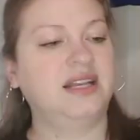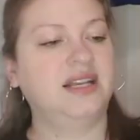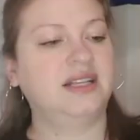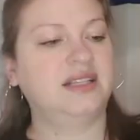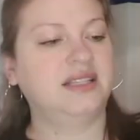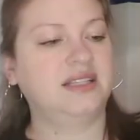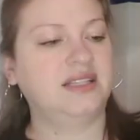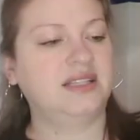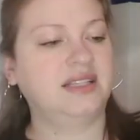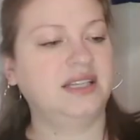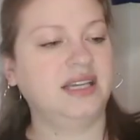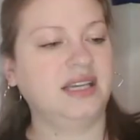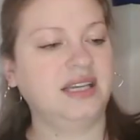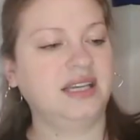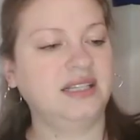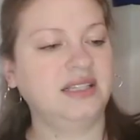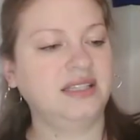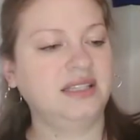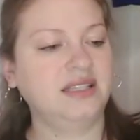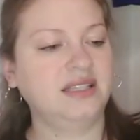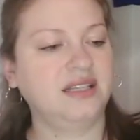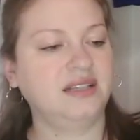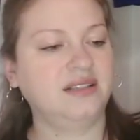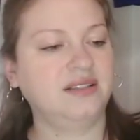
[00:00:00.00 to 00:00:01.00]
It's
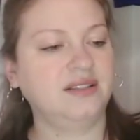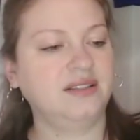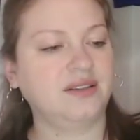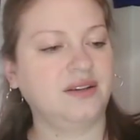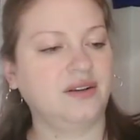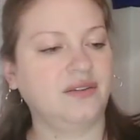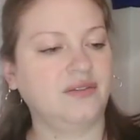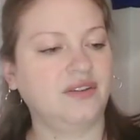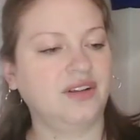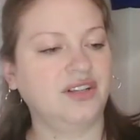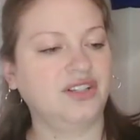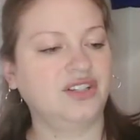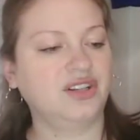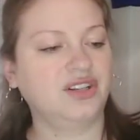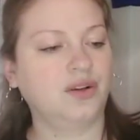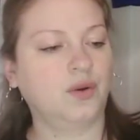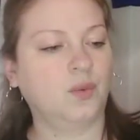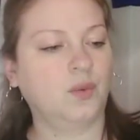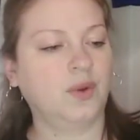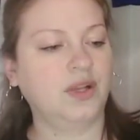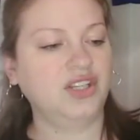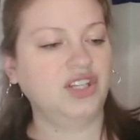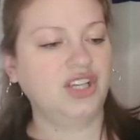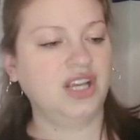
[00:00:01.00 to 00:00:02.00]
Dickinson's
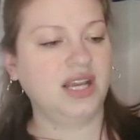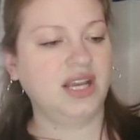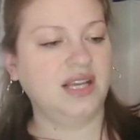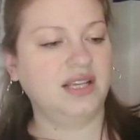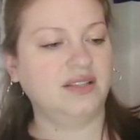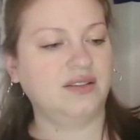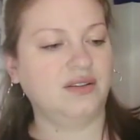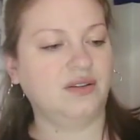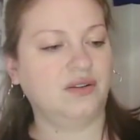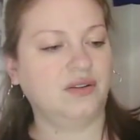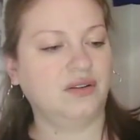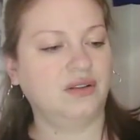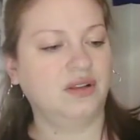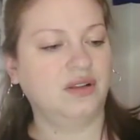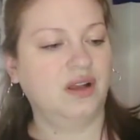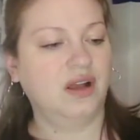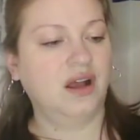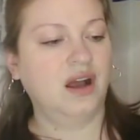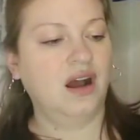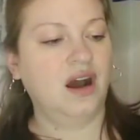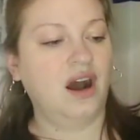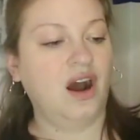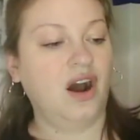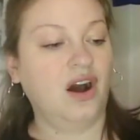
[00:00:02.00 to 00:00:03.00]
Original Witch Hazel
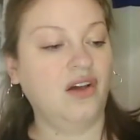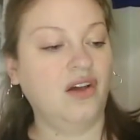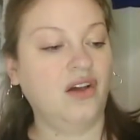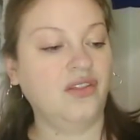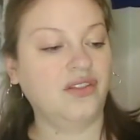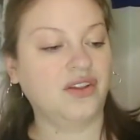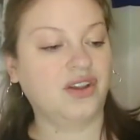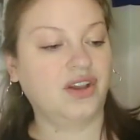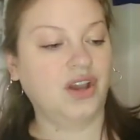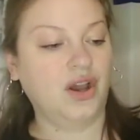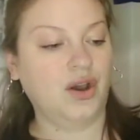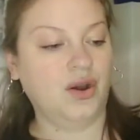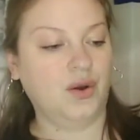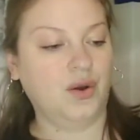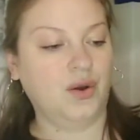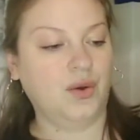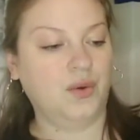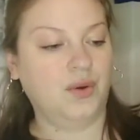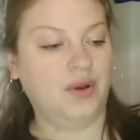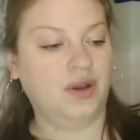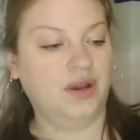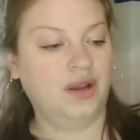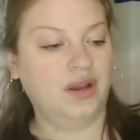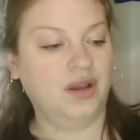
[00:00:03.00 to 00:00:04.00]
On the
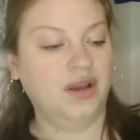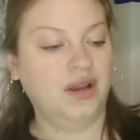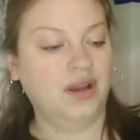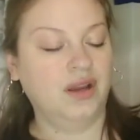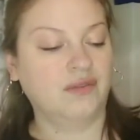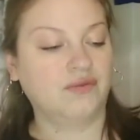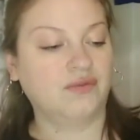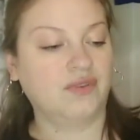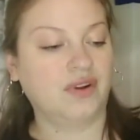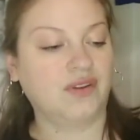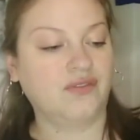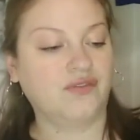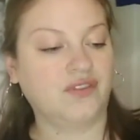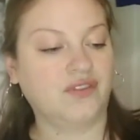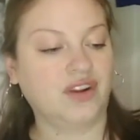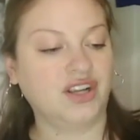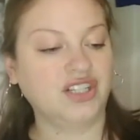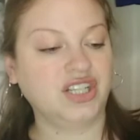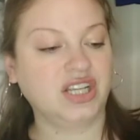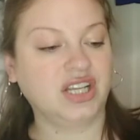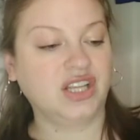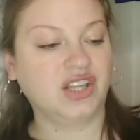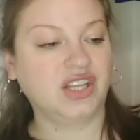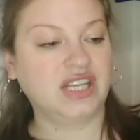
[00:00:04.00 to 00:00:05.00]
Go,
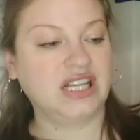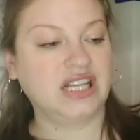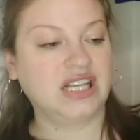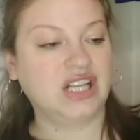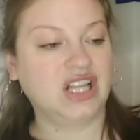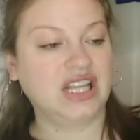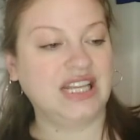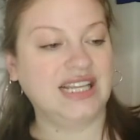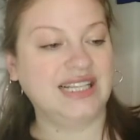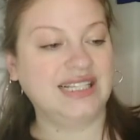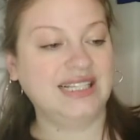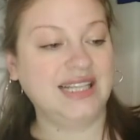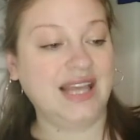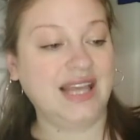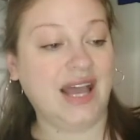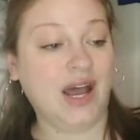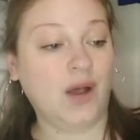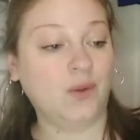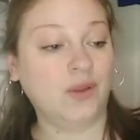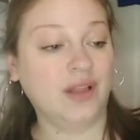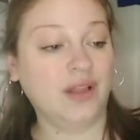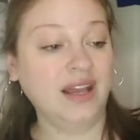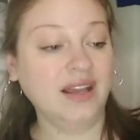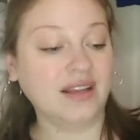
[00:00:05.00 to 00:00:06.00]
refreshingly clean
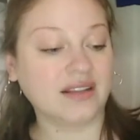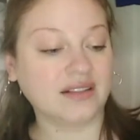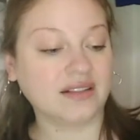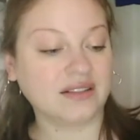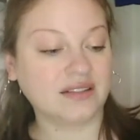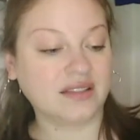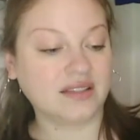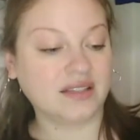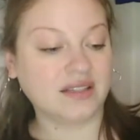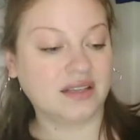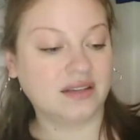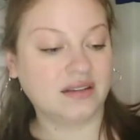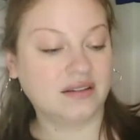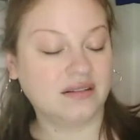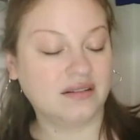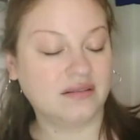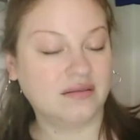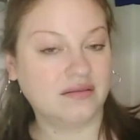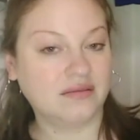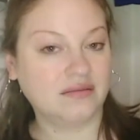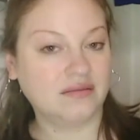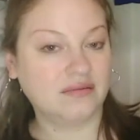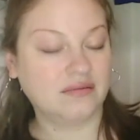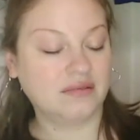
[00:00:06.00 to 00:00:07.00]
towelettes
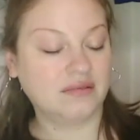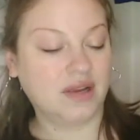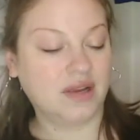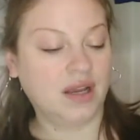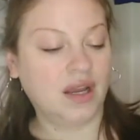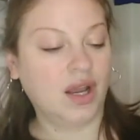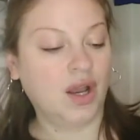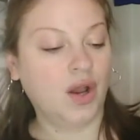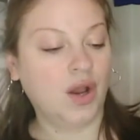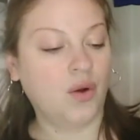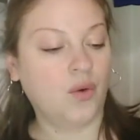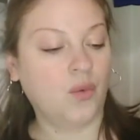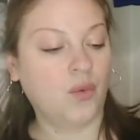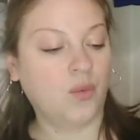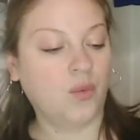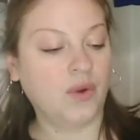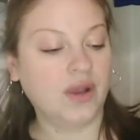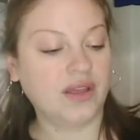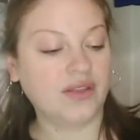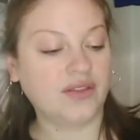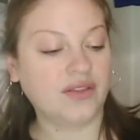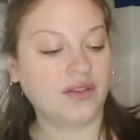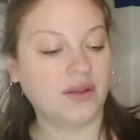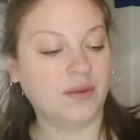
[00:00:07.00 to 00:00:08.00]

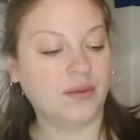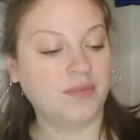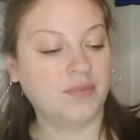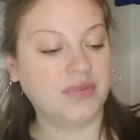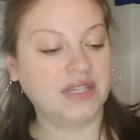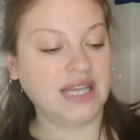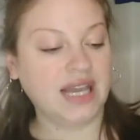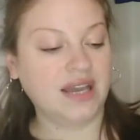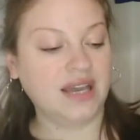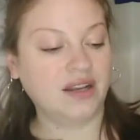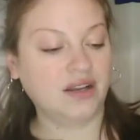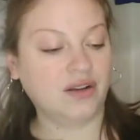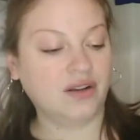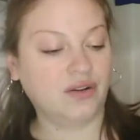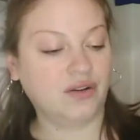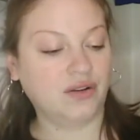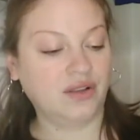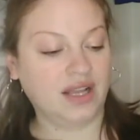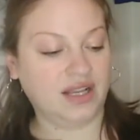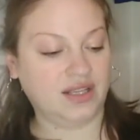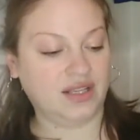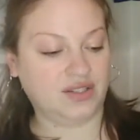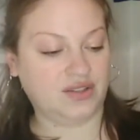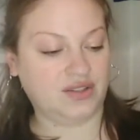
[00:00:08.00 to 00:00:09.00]
with
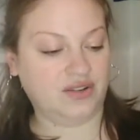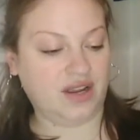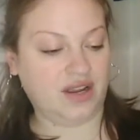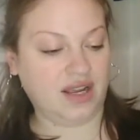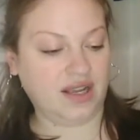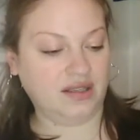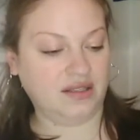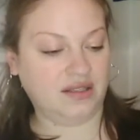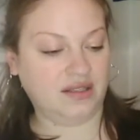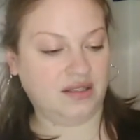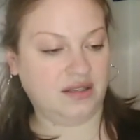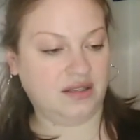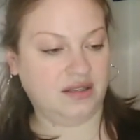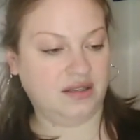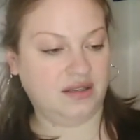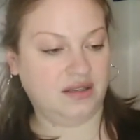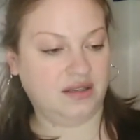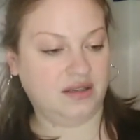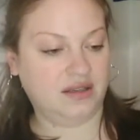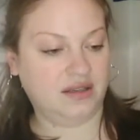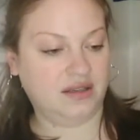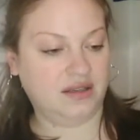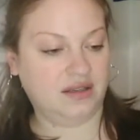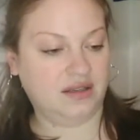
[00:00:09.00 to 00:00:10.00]
botanical extracts.
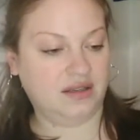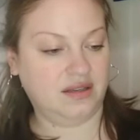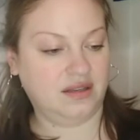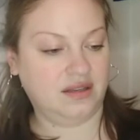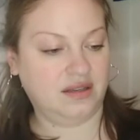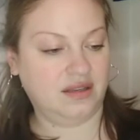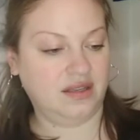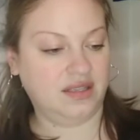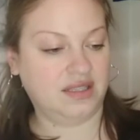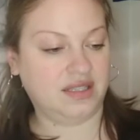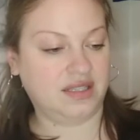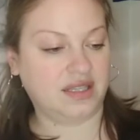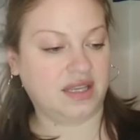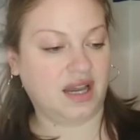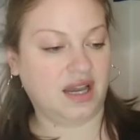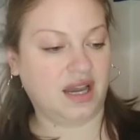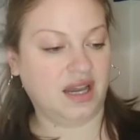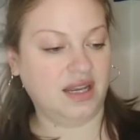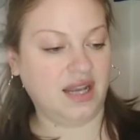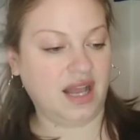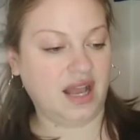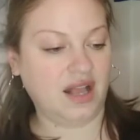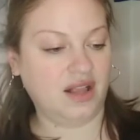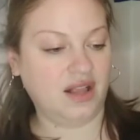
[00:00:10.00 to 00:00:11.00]
It's
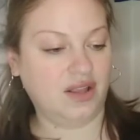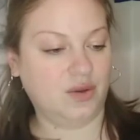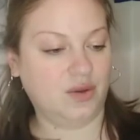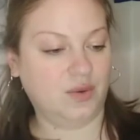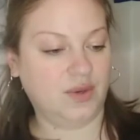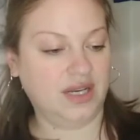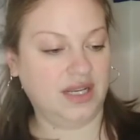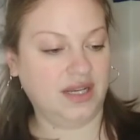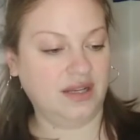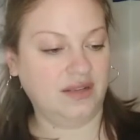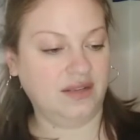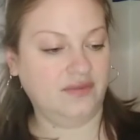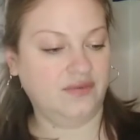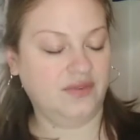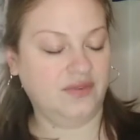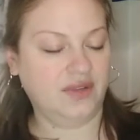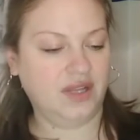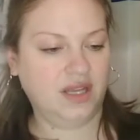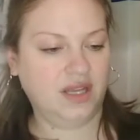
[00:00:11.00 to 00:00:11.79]
got aloe in it.